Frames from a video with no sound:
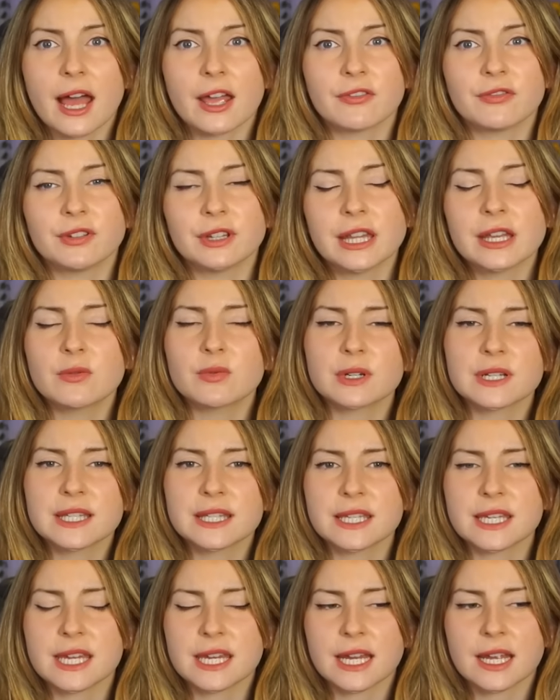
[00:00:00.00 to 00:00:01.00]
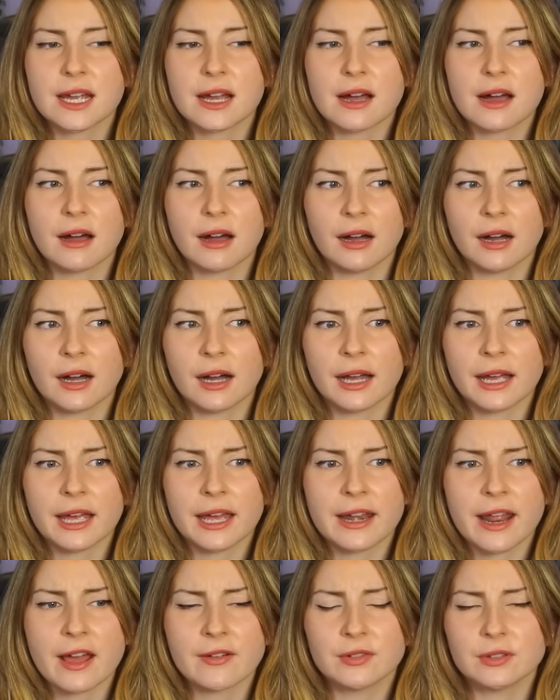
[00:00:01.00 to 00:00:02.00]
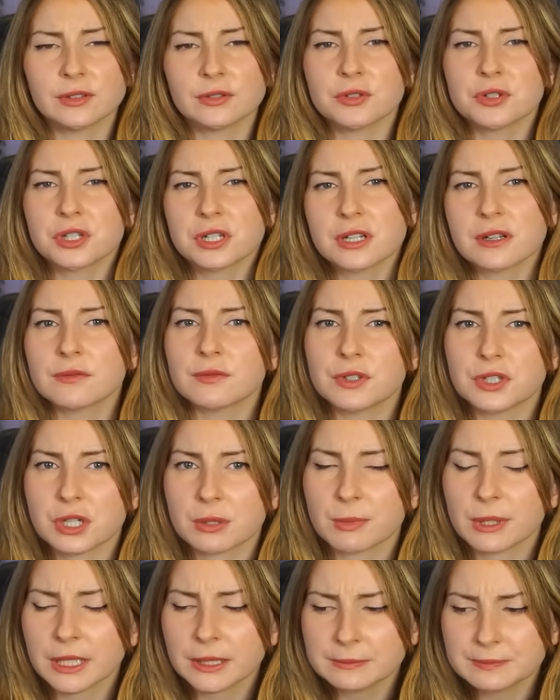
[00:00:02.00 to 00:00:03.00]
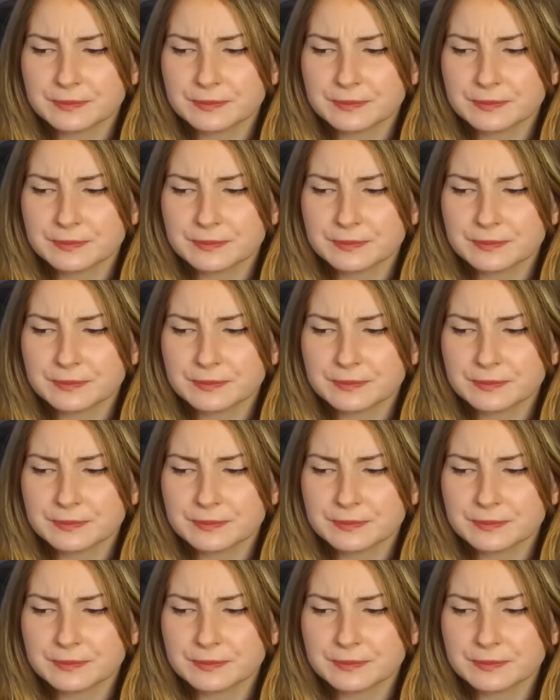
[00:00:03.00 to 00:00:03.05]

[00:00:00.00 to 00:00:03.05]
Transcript: I feel like we're seeing an evolution of Jimmy.